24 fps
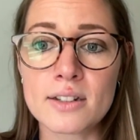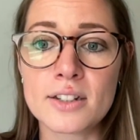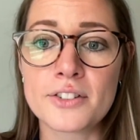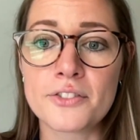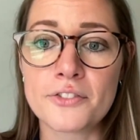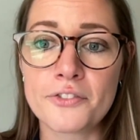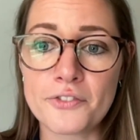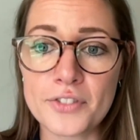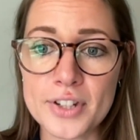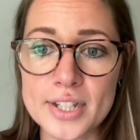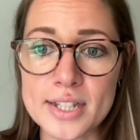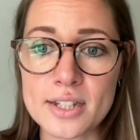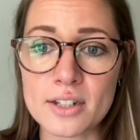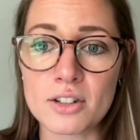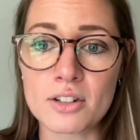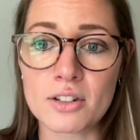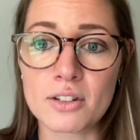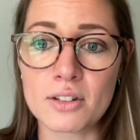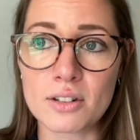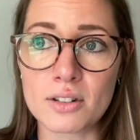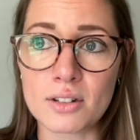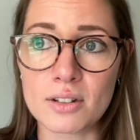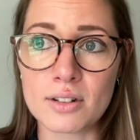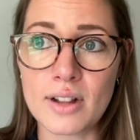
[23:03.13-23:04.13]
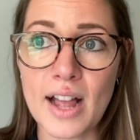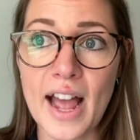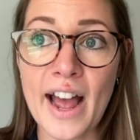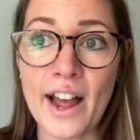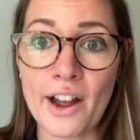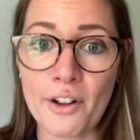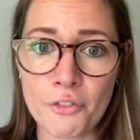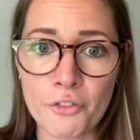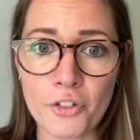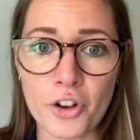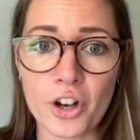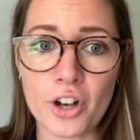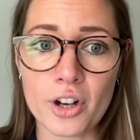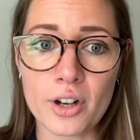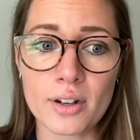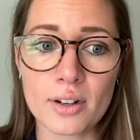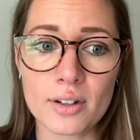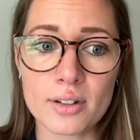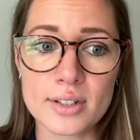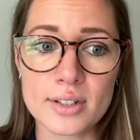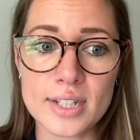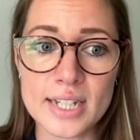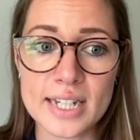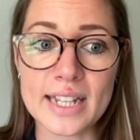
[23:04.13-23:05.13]
and physical effort
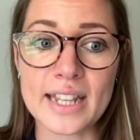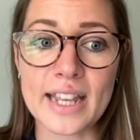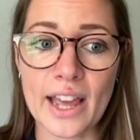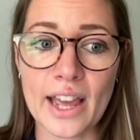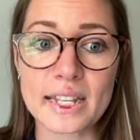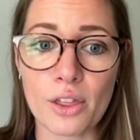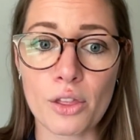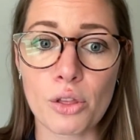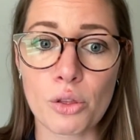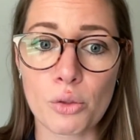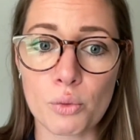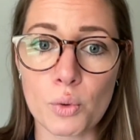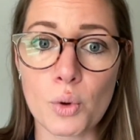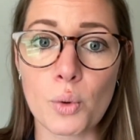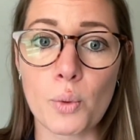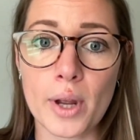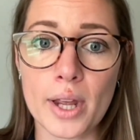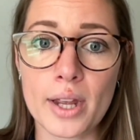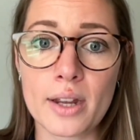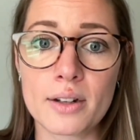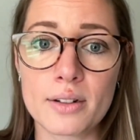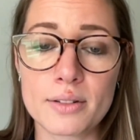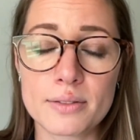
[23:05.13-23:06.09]
to get through it.